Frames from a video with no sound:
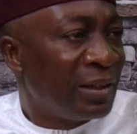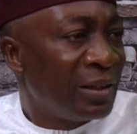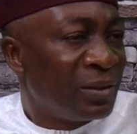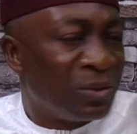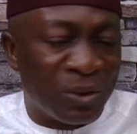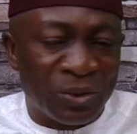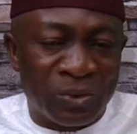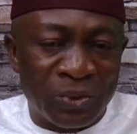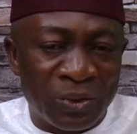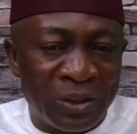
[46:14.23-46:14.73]

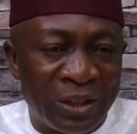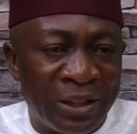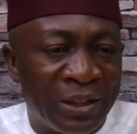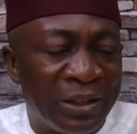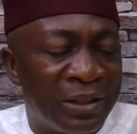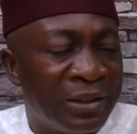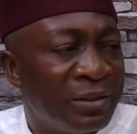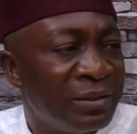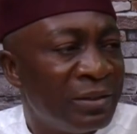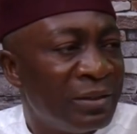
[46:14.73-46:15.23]
not
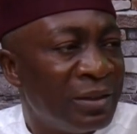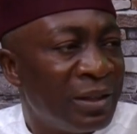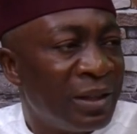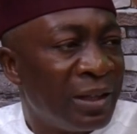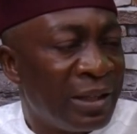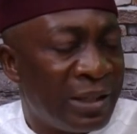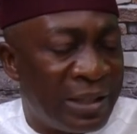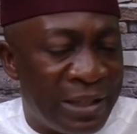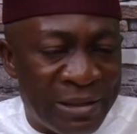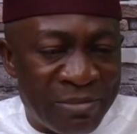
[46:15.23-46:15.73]
only
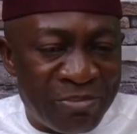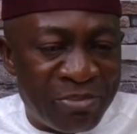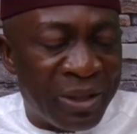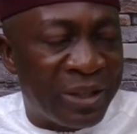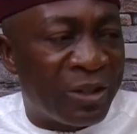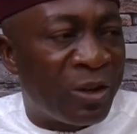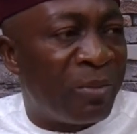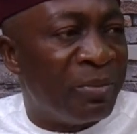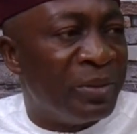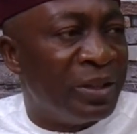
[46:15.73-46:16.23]
he
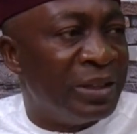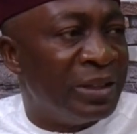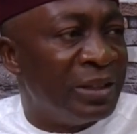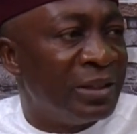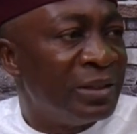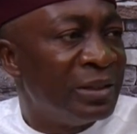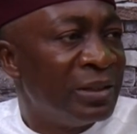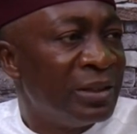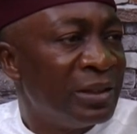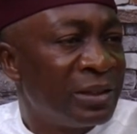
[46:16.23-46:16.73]
becoming
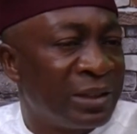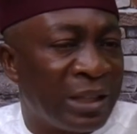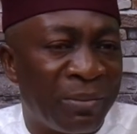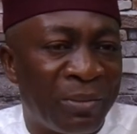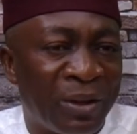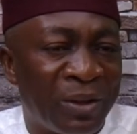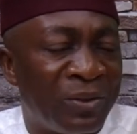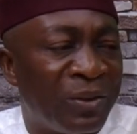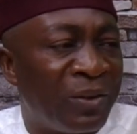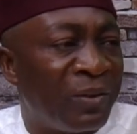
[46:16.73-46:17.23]
the
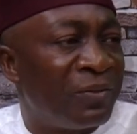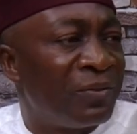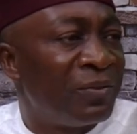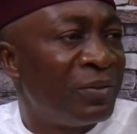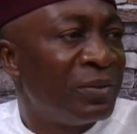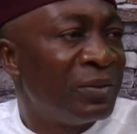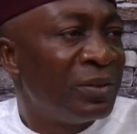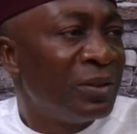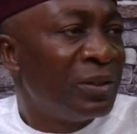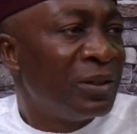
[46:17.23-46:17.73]
chairman of
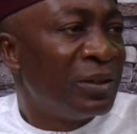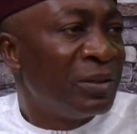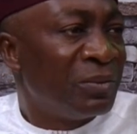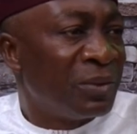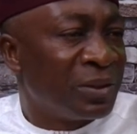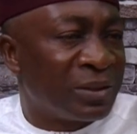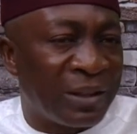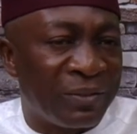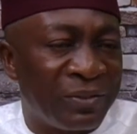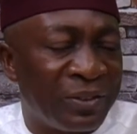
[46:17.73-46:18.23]

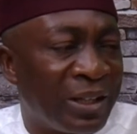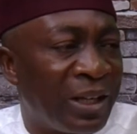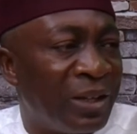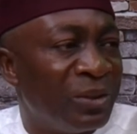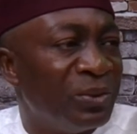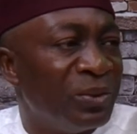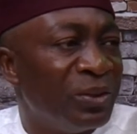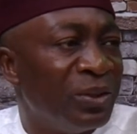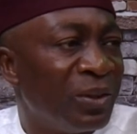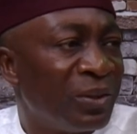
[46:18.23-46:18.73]
West
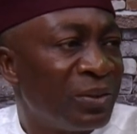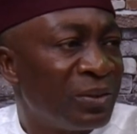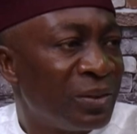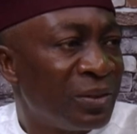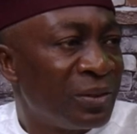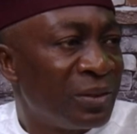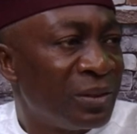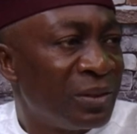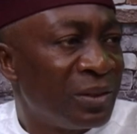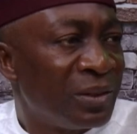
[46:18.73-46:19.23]
African Union,
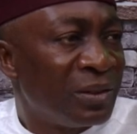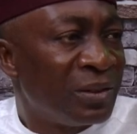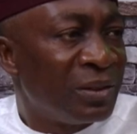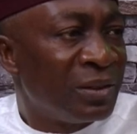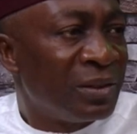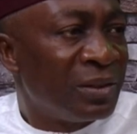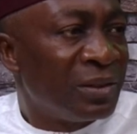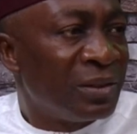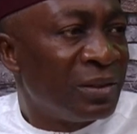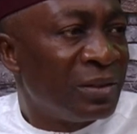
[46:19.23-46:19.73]

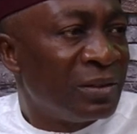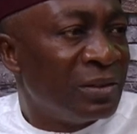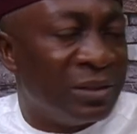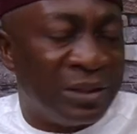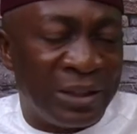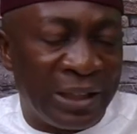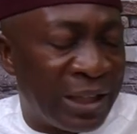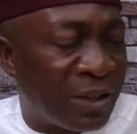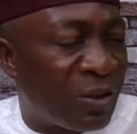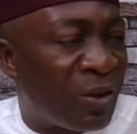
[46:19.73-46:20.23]

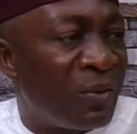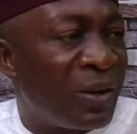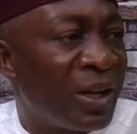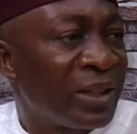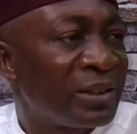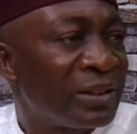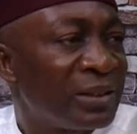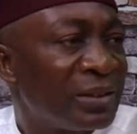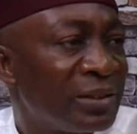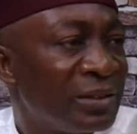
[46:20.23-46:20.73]
the
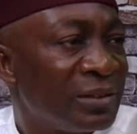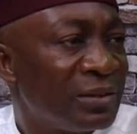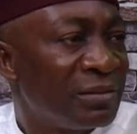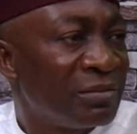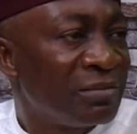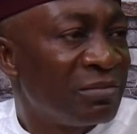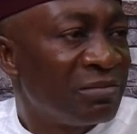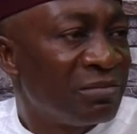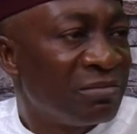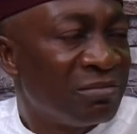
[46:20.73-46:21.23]
ECOWAS,
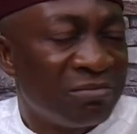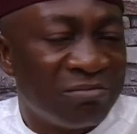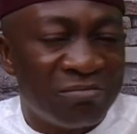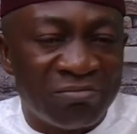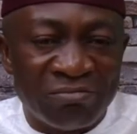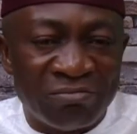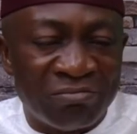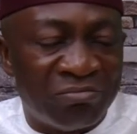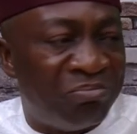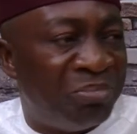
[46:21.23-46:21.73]

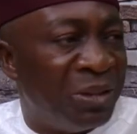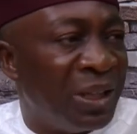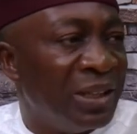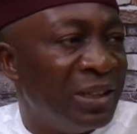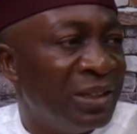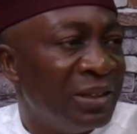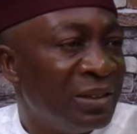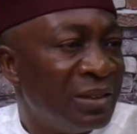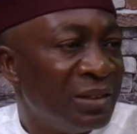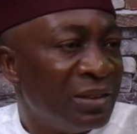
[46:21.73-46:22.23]

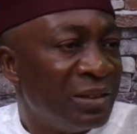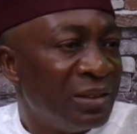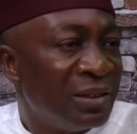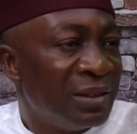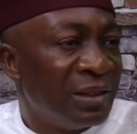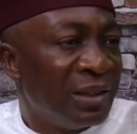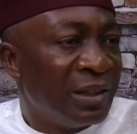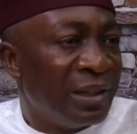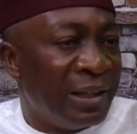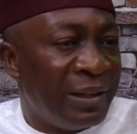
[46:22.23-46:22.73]
being
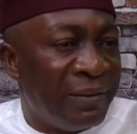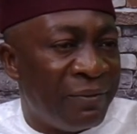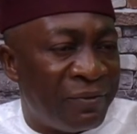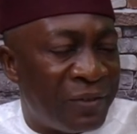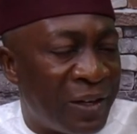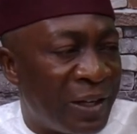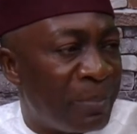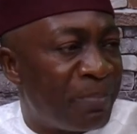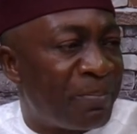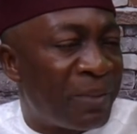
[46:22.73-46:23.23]
a
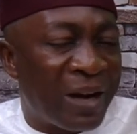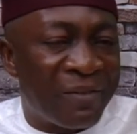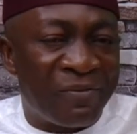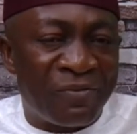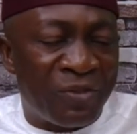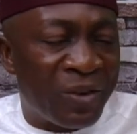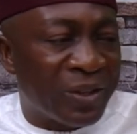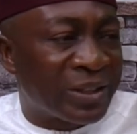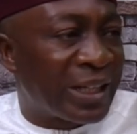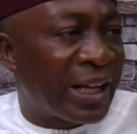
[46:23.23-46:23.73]
very
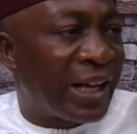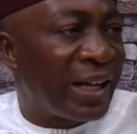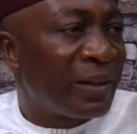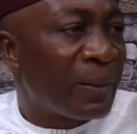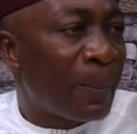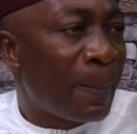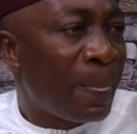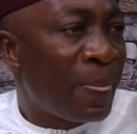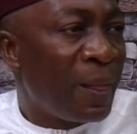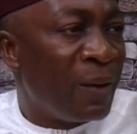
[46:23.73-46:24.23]
pivotal
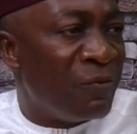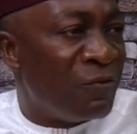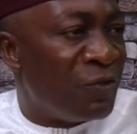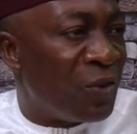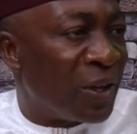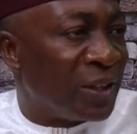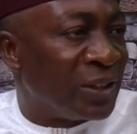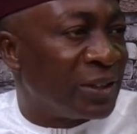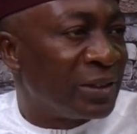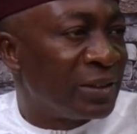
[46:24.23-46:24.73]

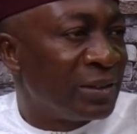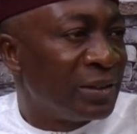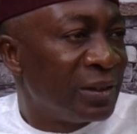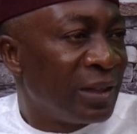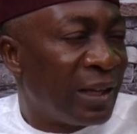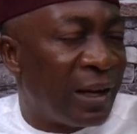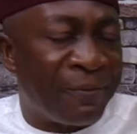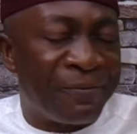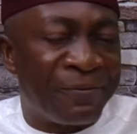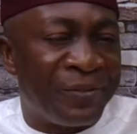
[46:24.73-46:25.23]
voice
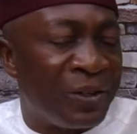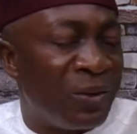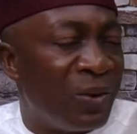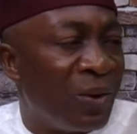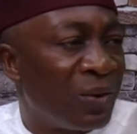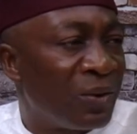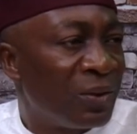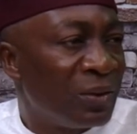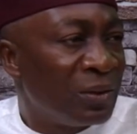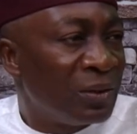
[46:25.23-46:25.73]
and
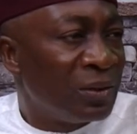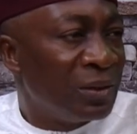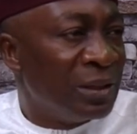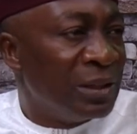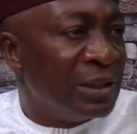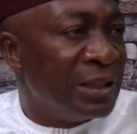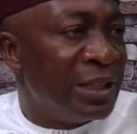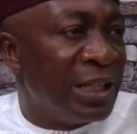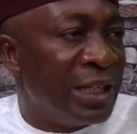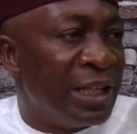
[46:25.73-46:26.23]
figure
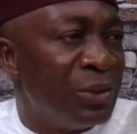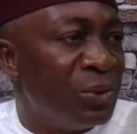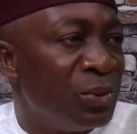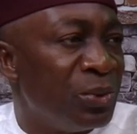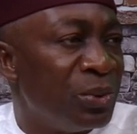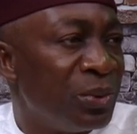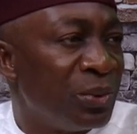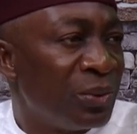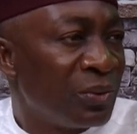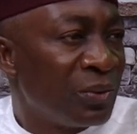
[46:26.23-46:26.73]
in the
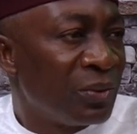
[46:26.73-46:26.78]
AU,